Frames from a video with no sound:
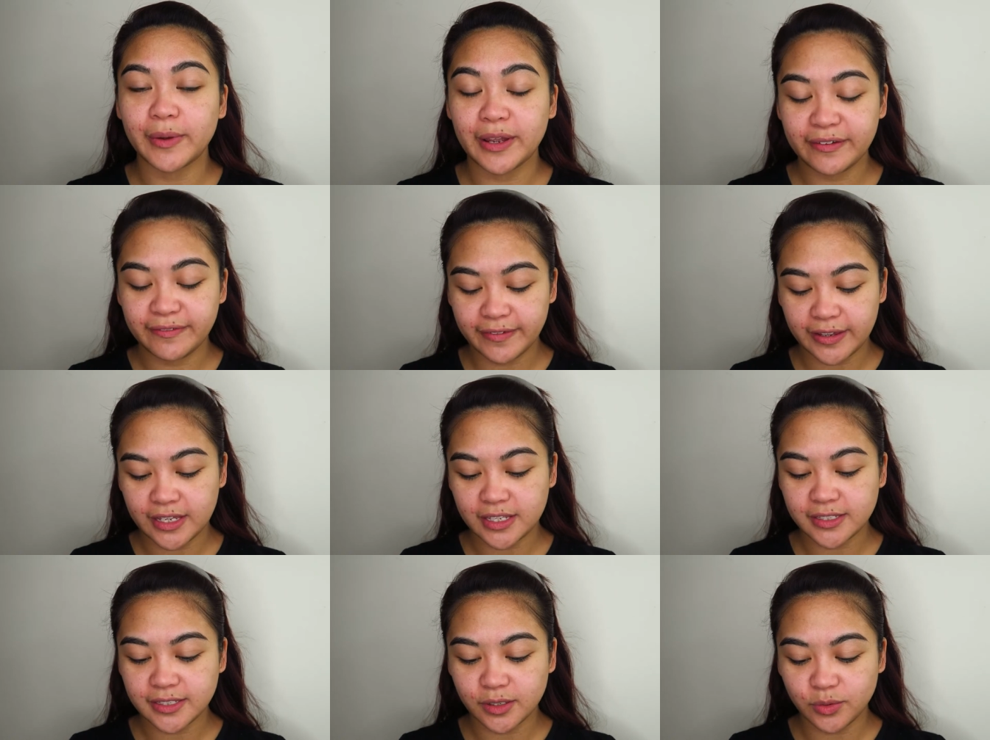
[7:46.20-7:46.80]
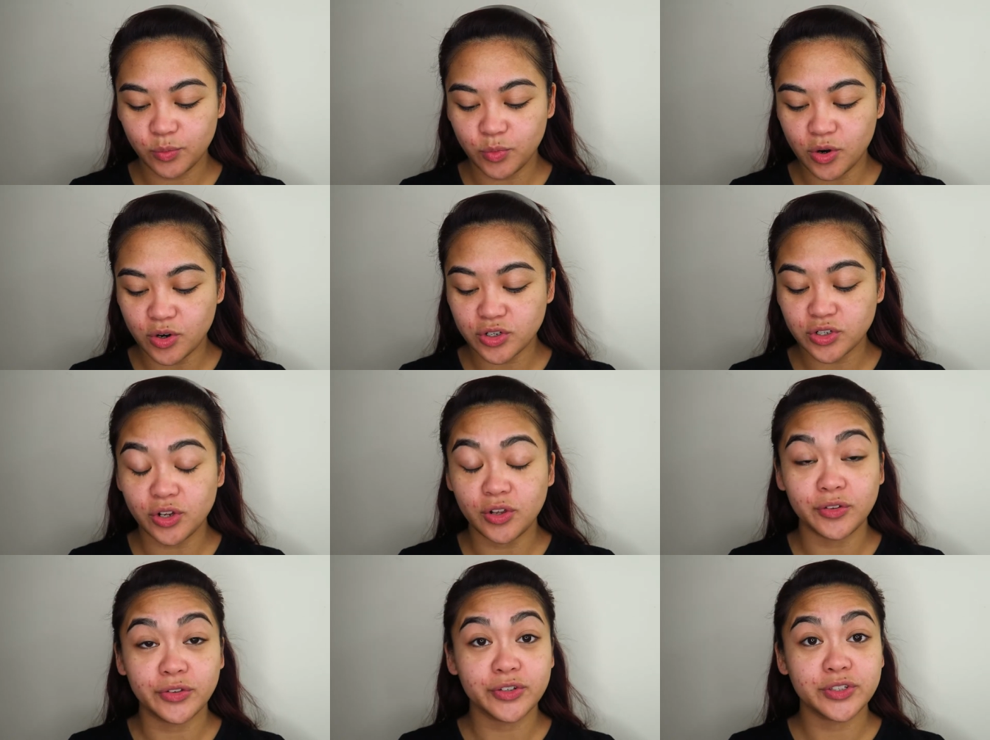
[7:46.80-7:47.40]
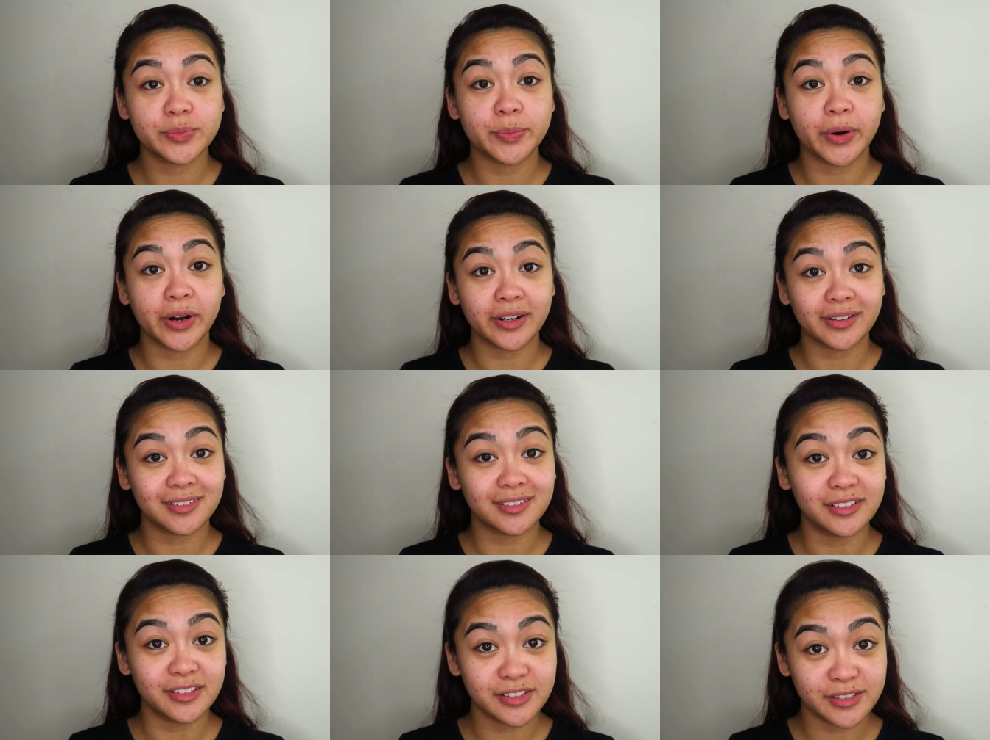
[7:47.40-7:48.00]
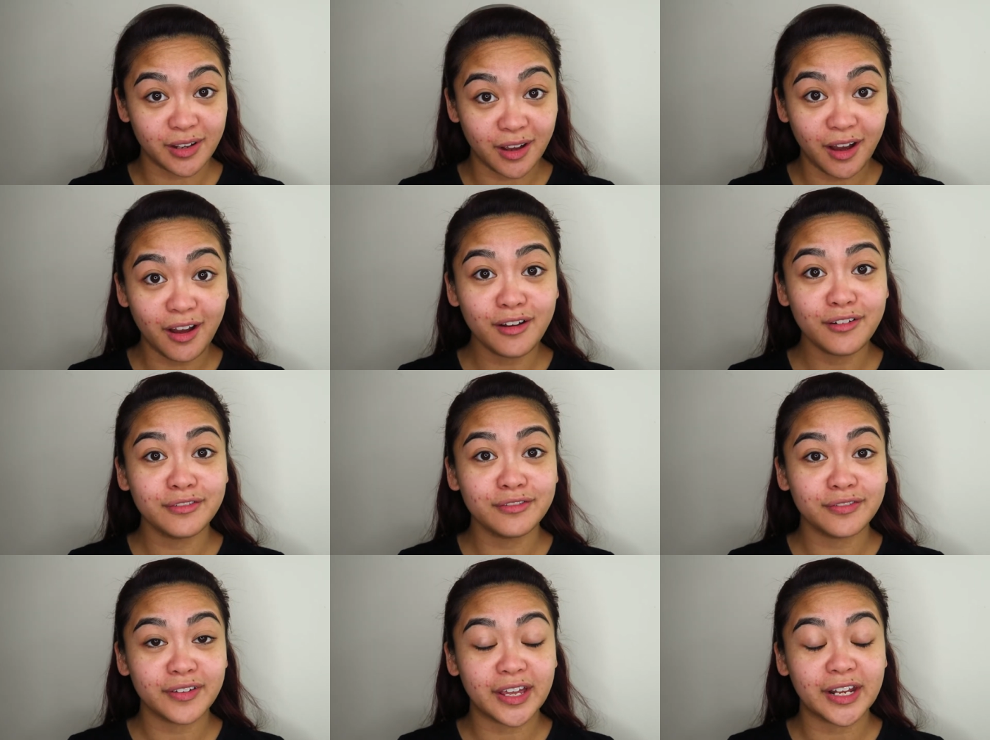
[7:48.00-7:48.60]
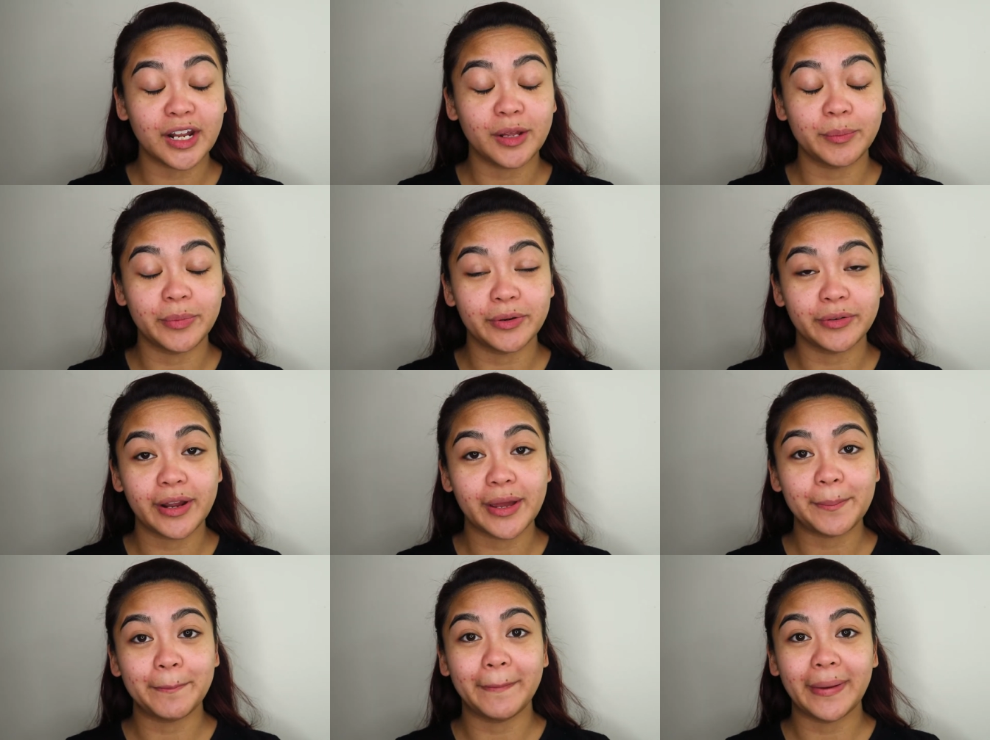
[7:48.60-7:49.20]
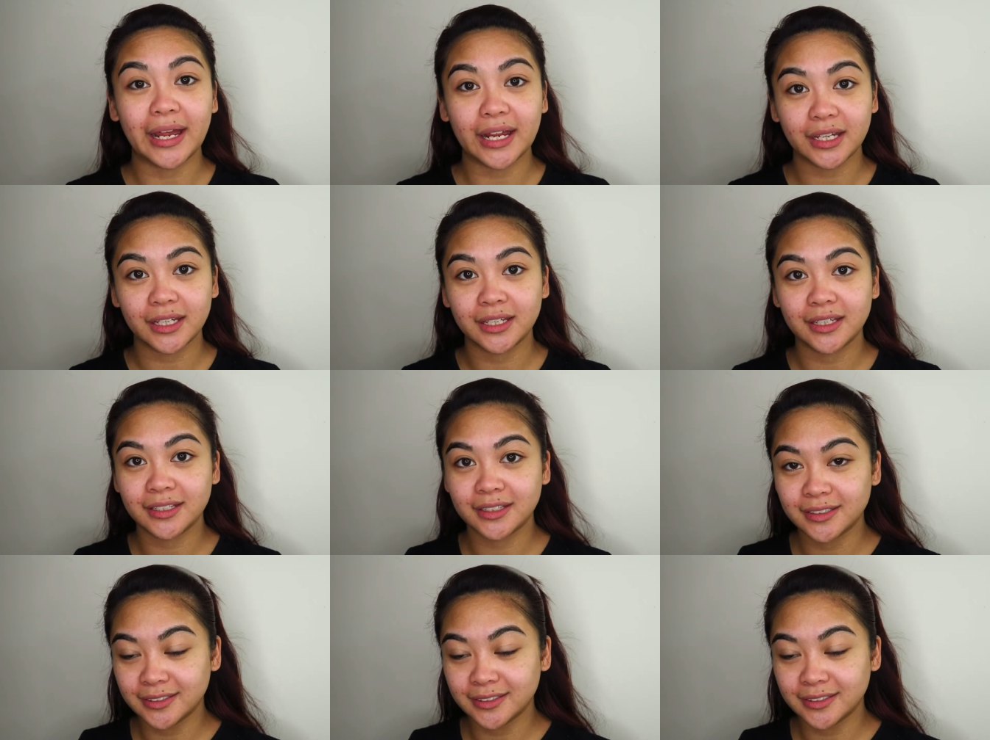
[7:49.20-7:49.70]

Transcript: my face and wash all those particles off and I'll be right back.